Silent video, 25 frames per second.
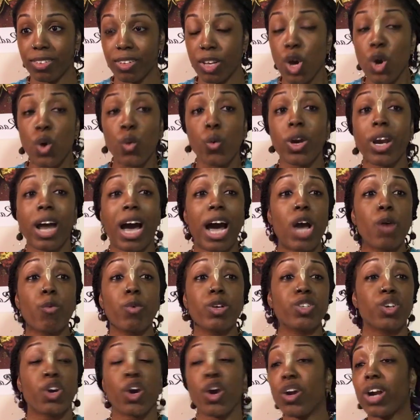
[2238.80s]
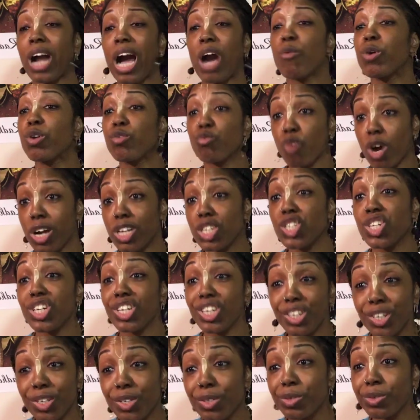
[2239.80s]
When I was hurt, I would run to
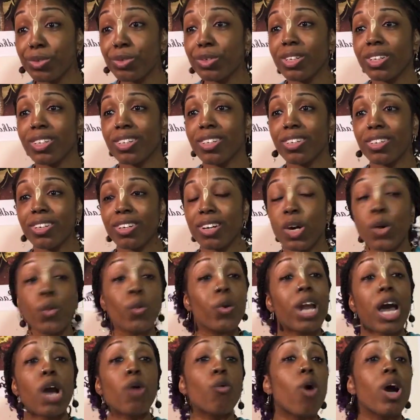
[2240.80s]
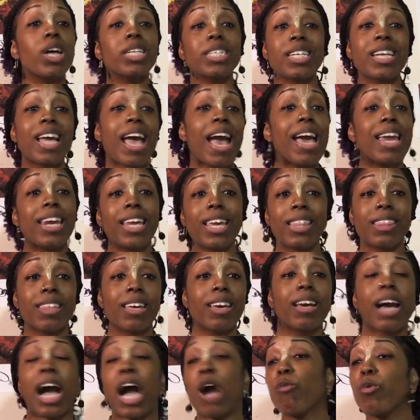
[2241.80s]
you. When I wanted anything,
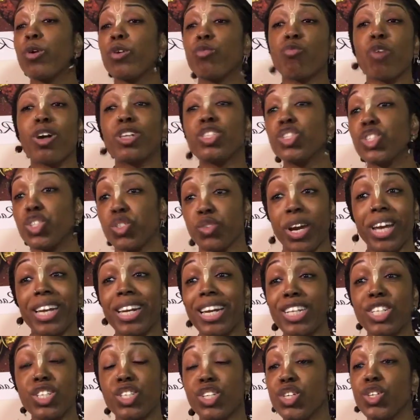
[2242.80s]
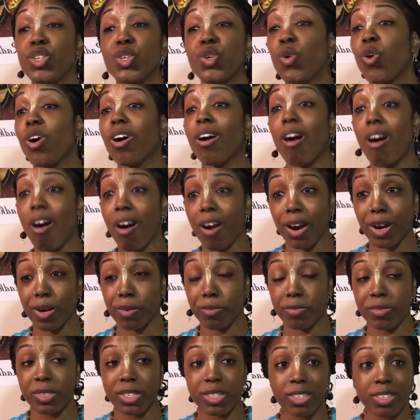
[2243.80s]
I would run straight into your
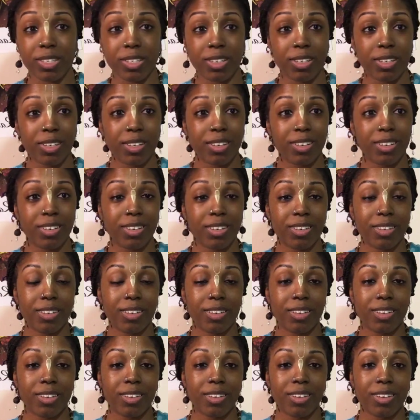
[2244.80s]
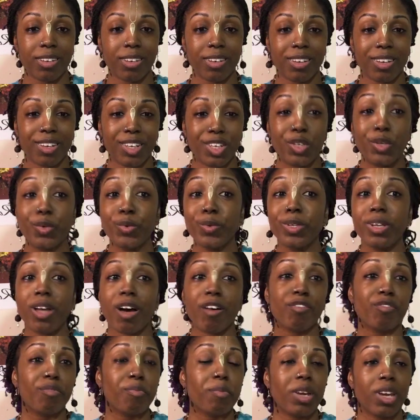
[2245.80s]
arms. You
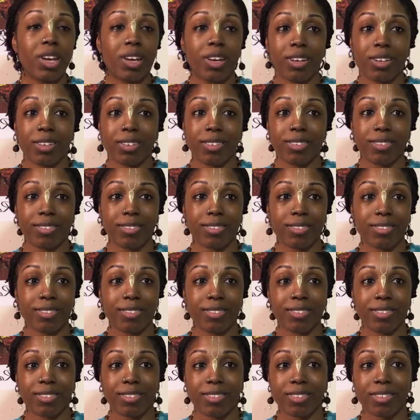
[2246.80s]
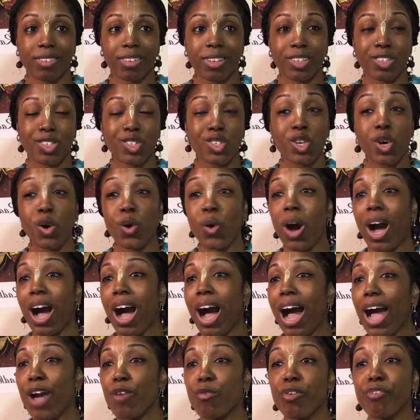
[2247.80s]
love me. So
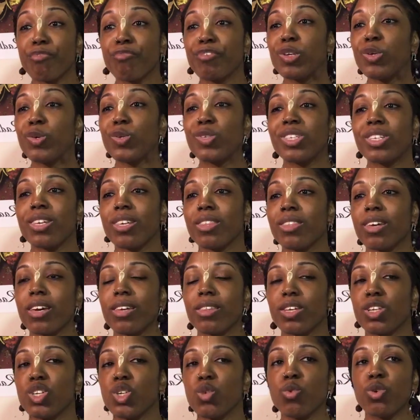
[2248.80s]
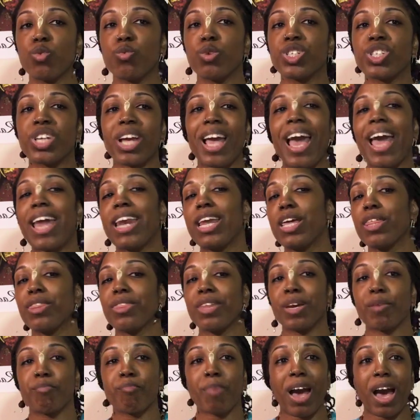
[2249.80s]
I refuse to think that you would wish
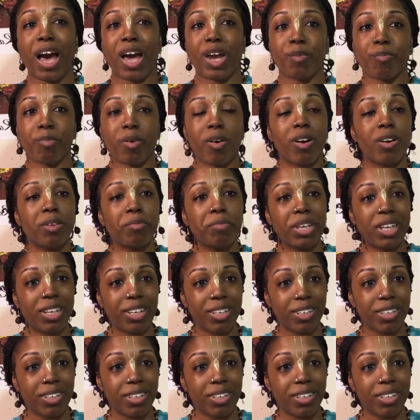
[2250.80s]
anything bad upon me.